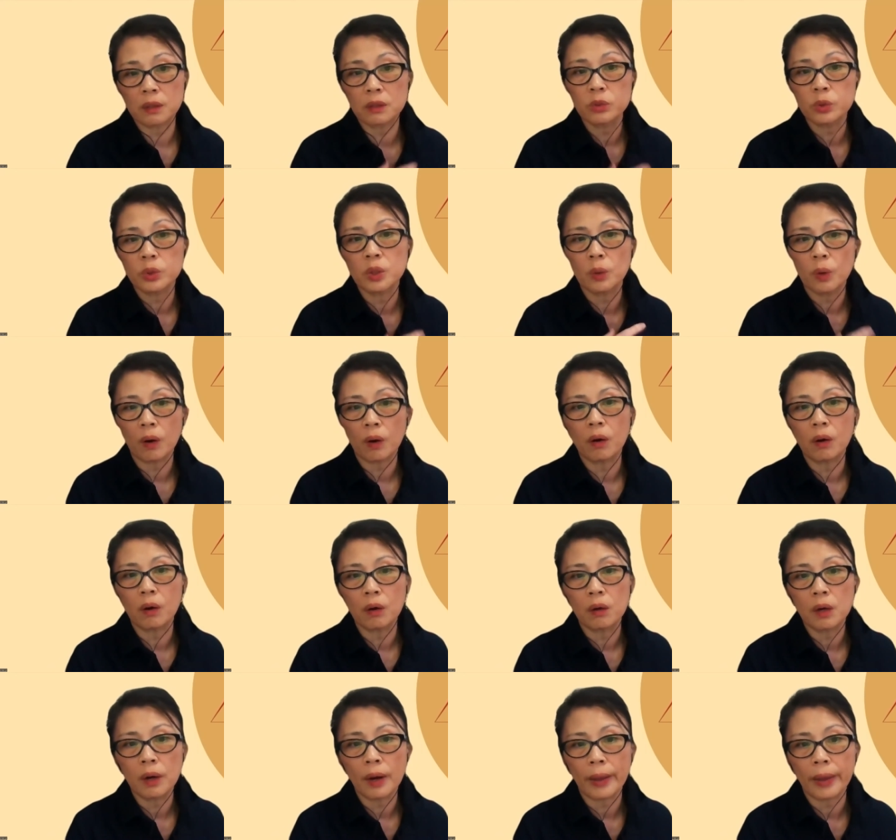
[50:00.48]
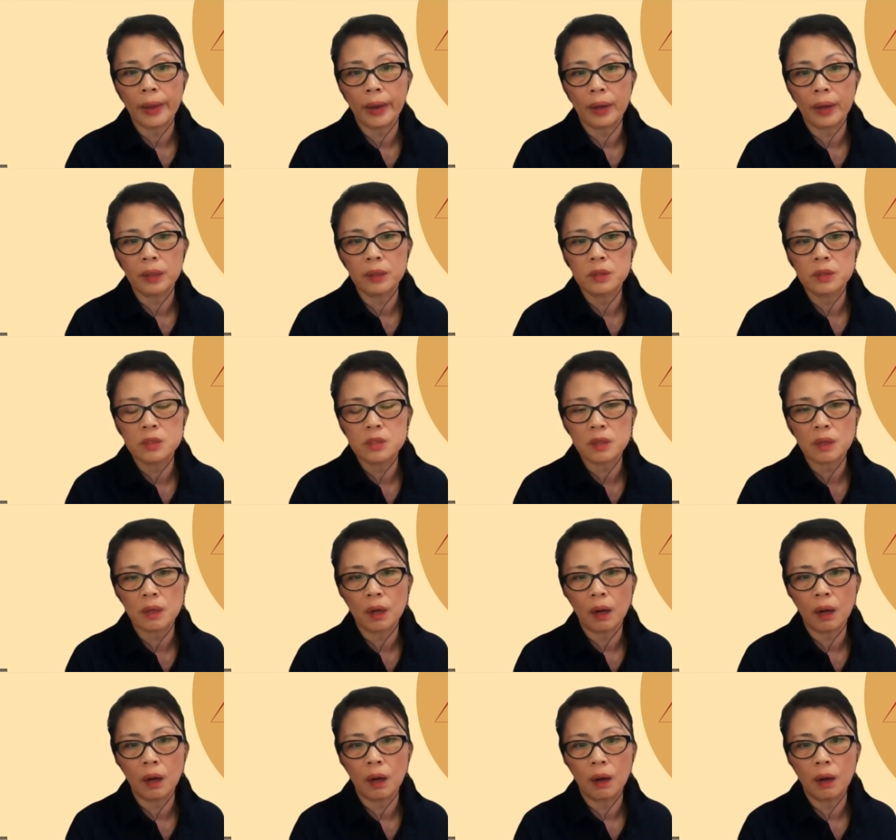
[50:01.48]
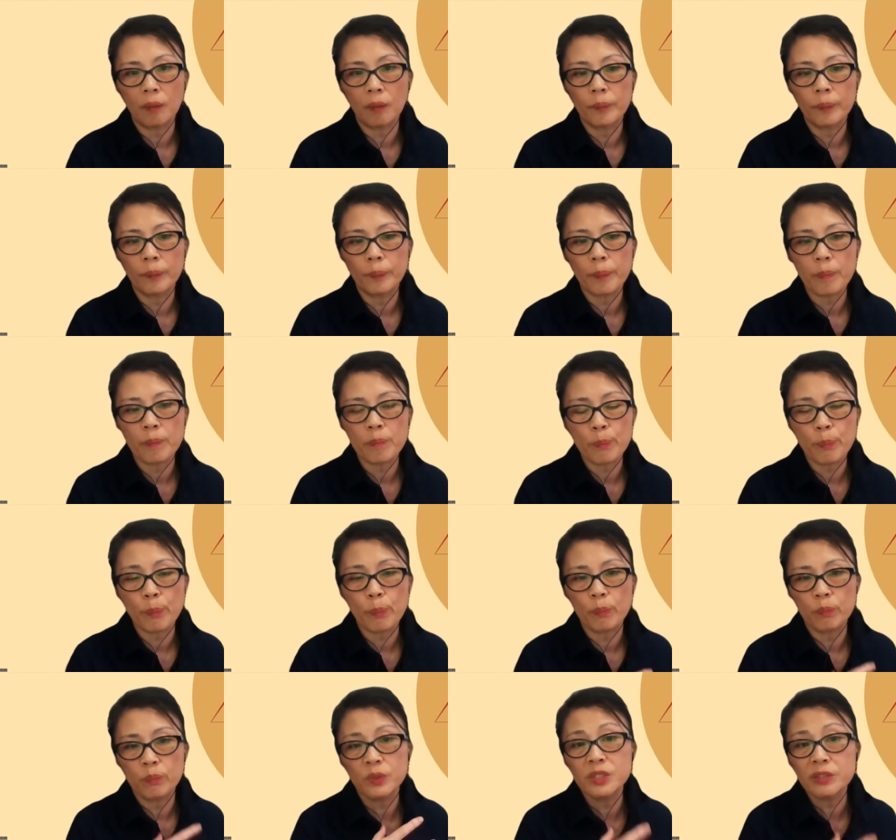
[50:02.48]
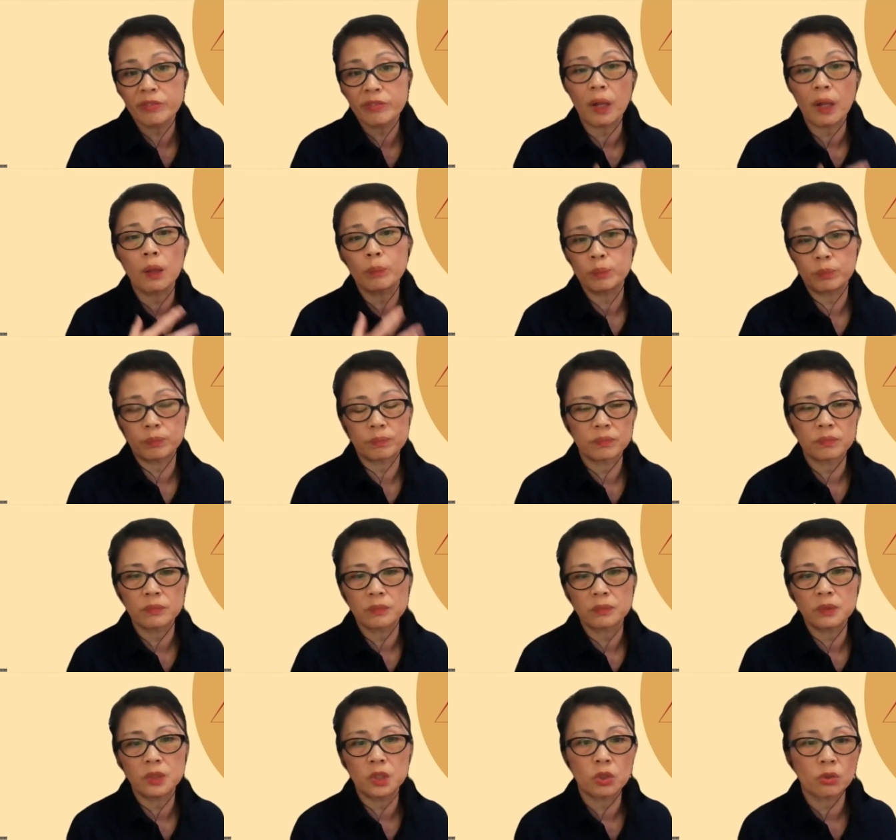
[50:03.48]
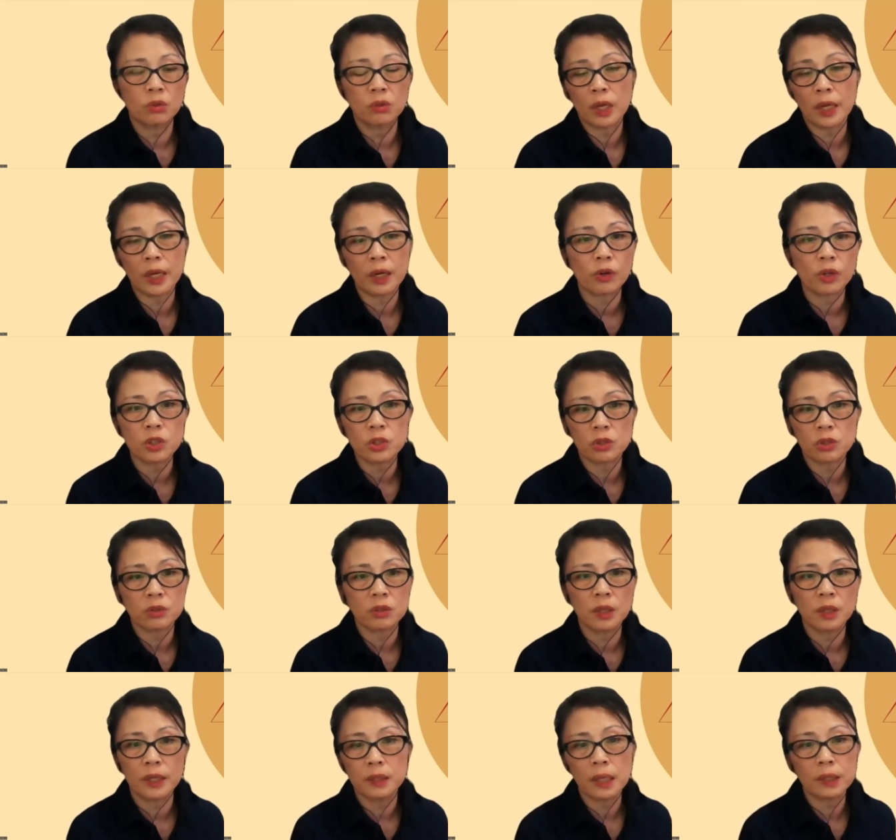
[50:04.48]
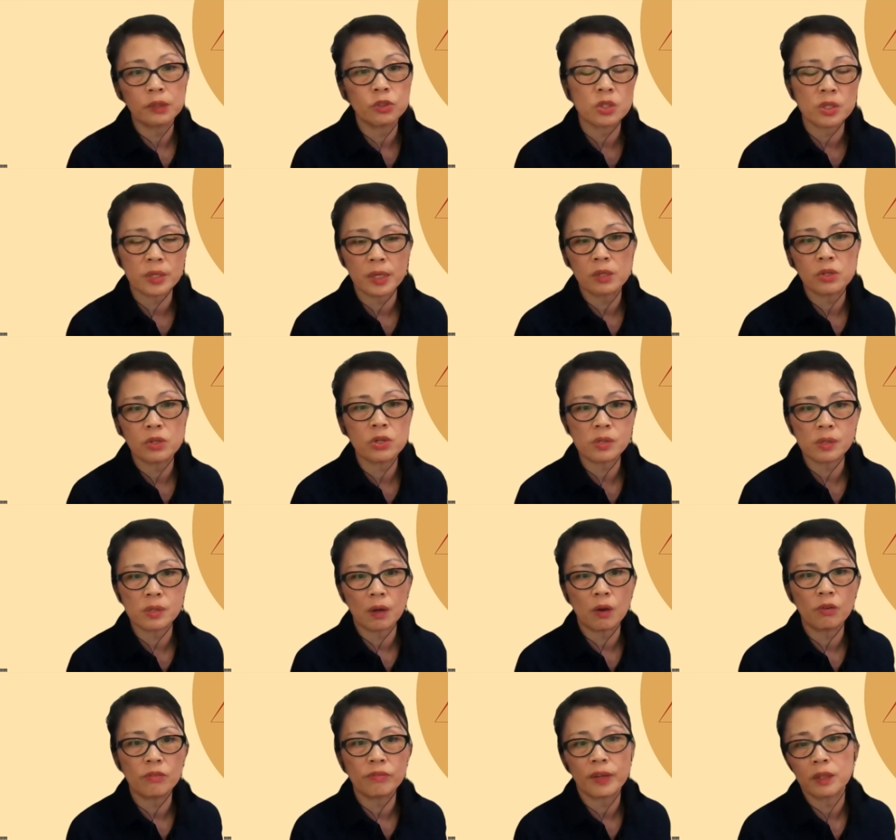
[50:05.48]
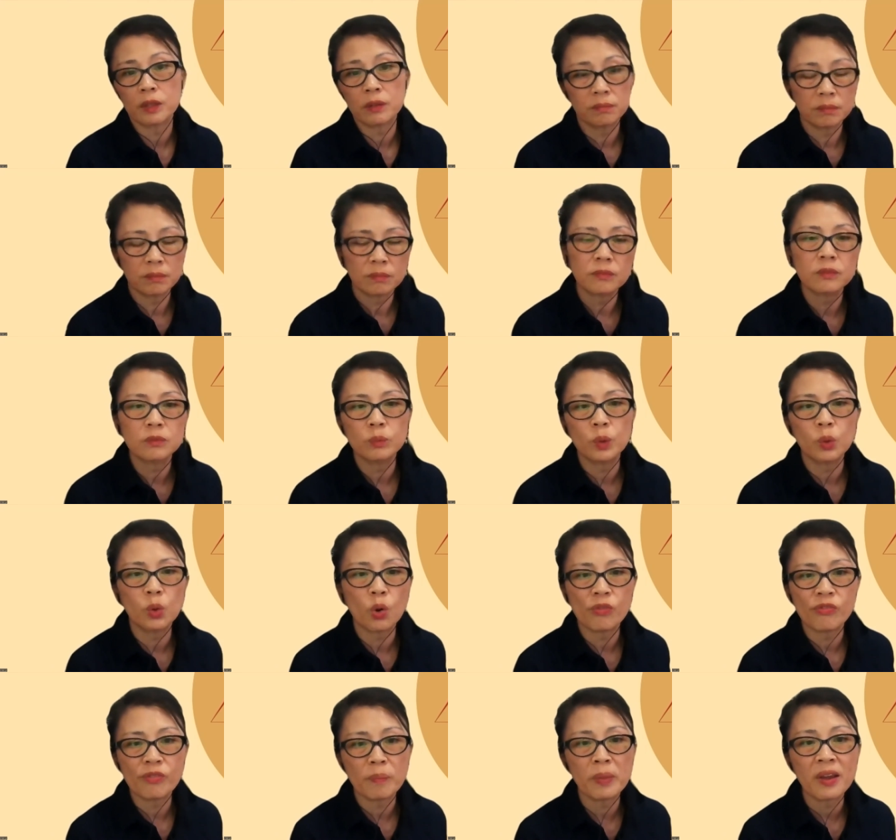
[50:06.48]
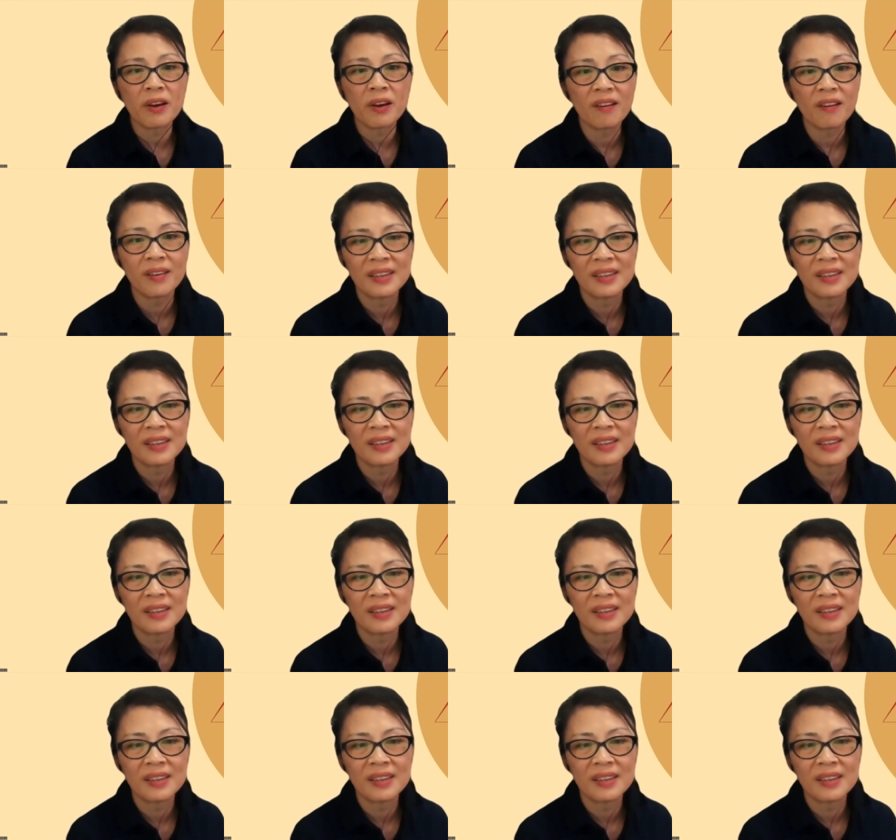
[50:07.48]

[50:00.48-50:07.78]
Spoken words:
who you are, and develop your own character and understand yourself, and we'll go from there.